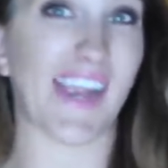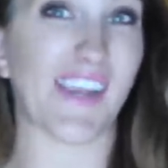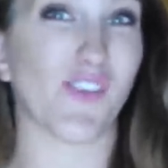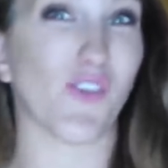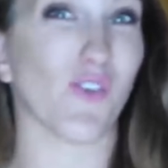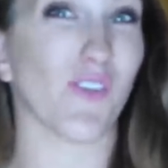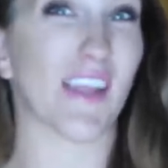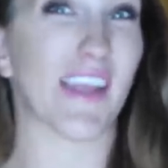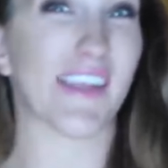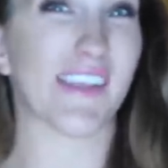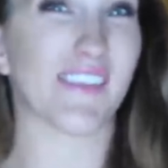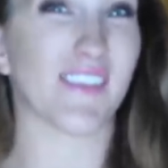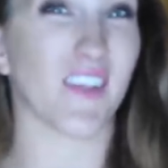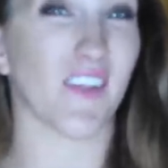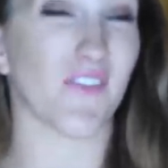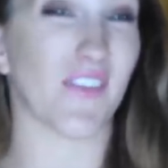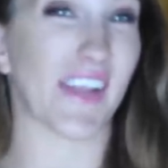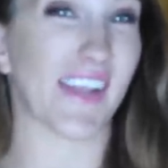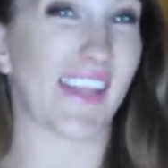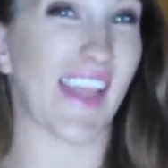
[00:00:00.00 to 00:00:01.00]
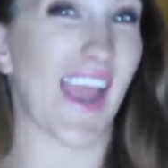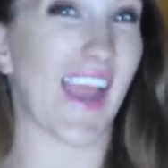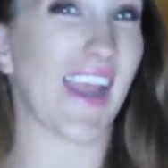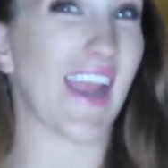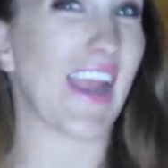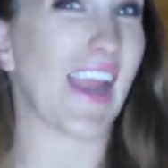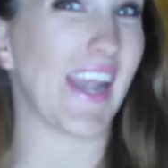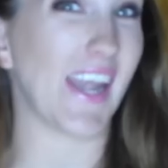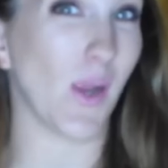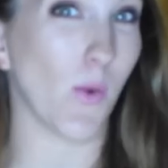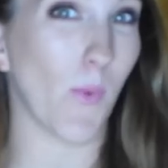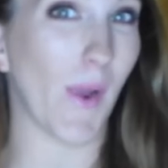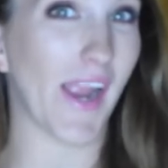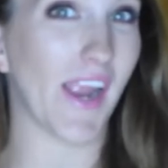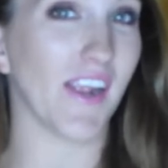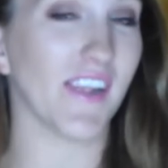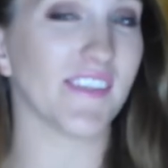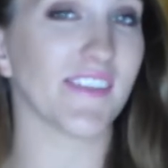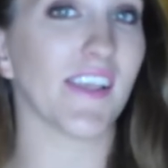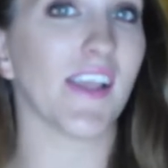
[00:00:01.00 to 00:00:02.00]
I don't like stuff like that
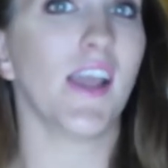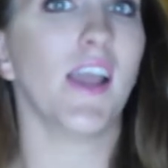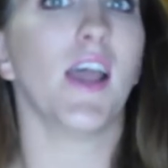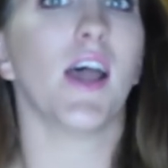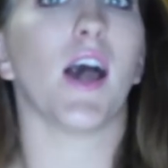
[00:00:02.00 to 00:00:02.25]
anyways,